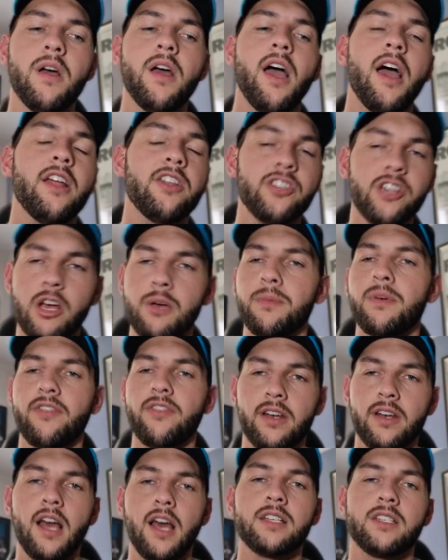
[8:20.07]
and Jeremy
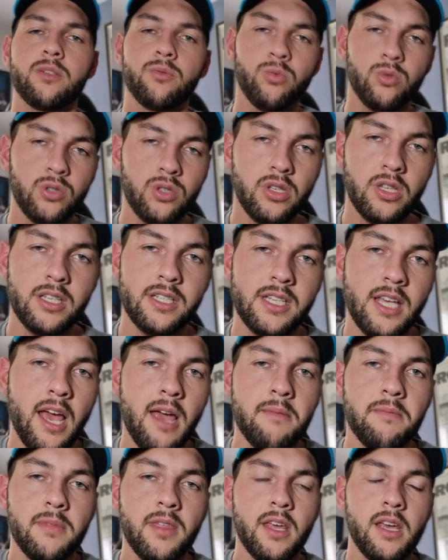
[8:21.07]
Finlayson will do the
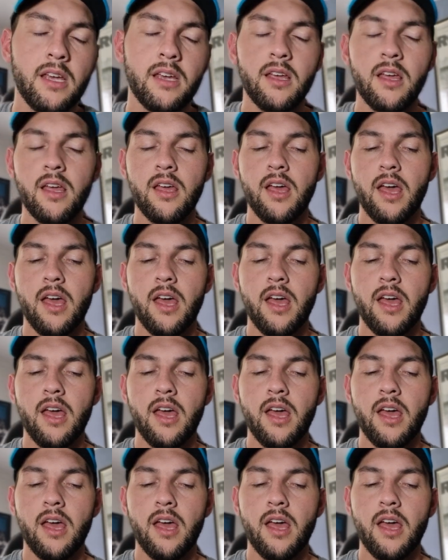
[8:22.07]
same thing.